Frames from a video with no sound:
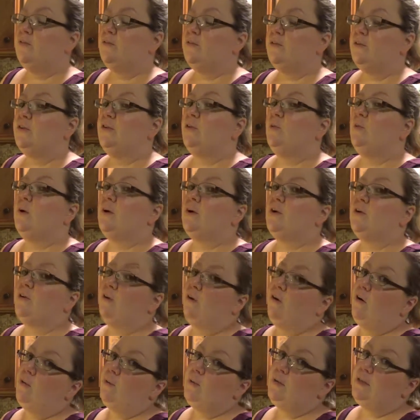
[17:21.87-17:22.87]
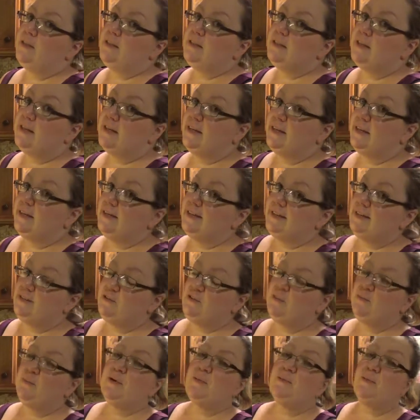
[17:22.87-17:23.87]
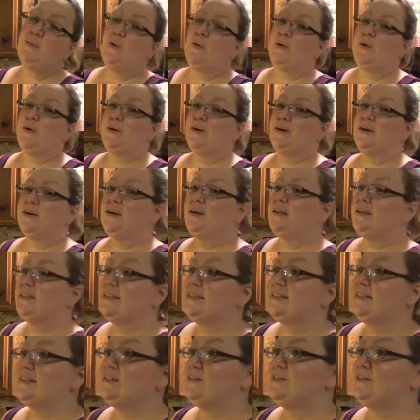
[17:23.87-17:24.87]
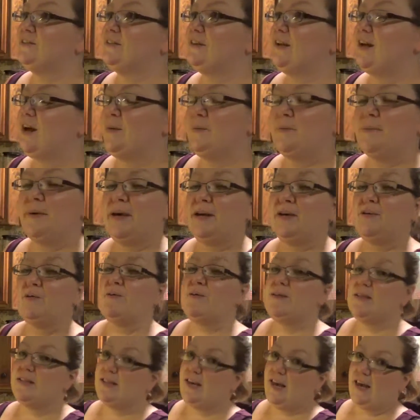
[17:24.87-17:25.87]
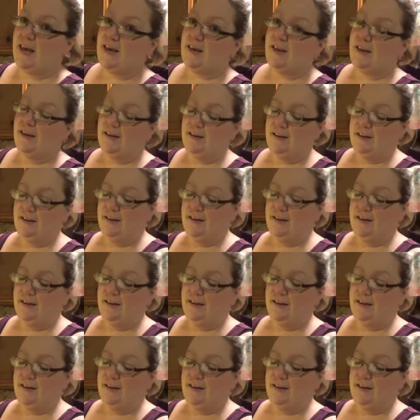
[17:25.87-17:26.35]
If you don't want your almonds, I guess it would be more considered a Mounds cake.